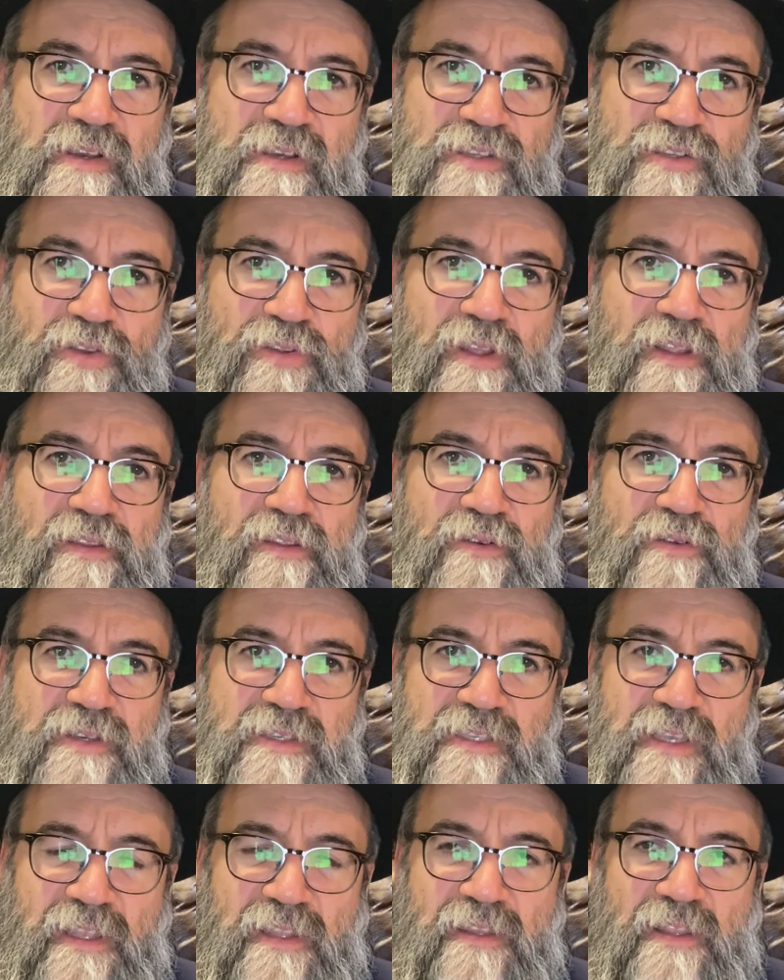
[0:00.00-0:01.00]
so then there
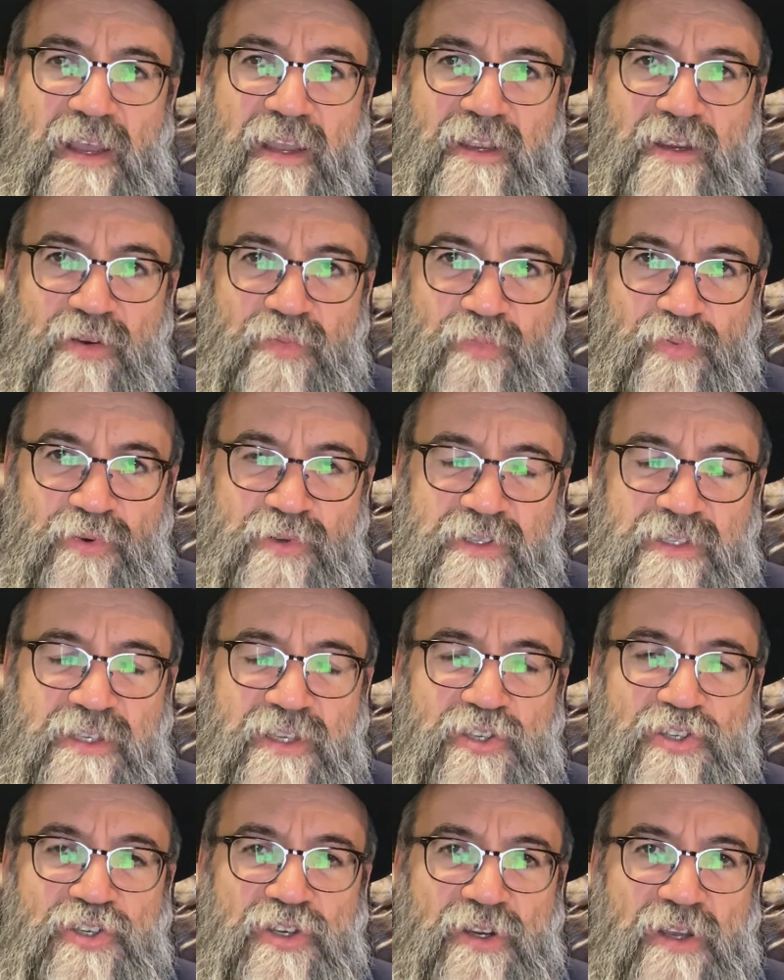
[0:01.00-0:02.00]
is an entire
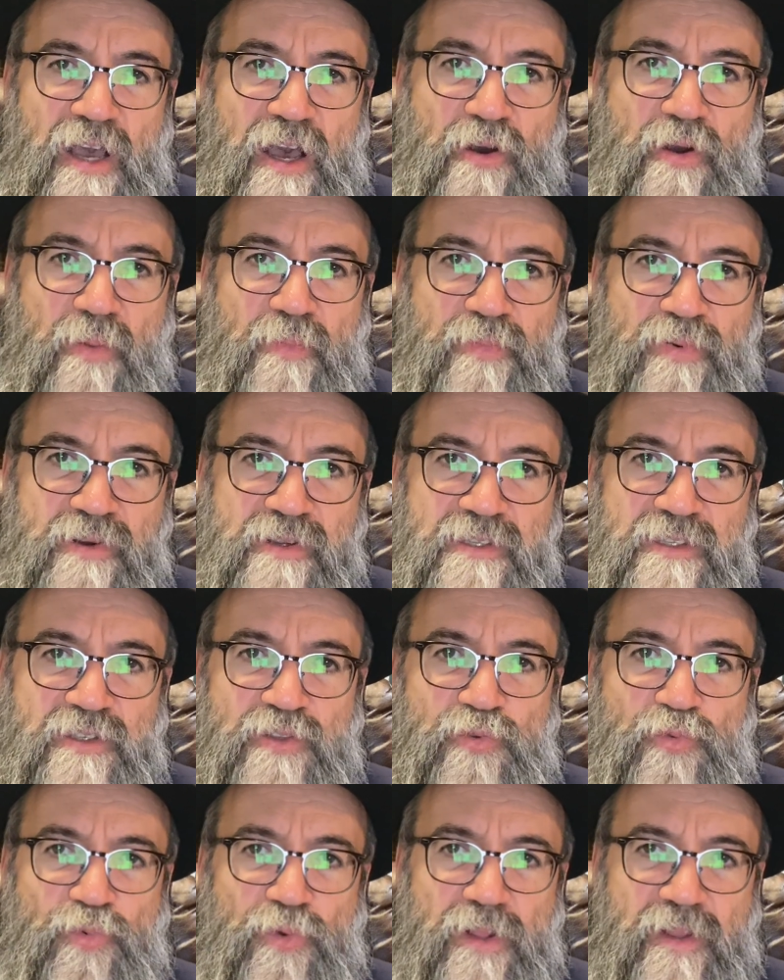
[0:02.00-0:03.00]
procedure how a
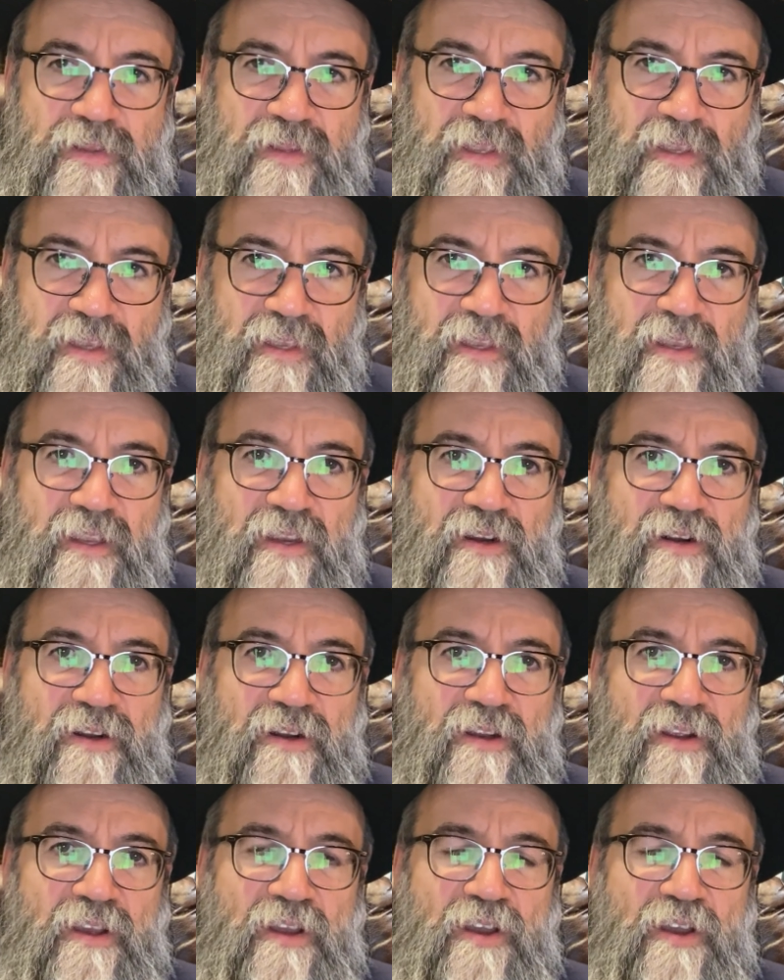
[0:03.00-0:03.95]
person will take care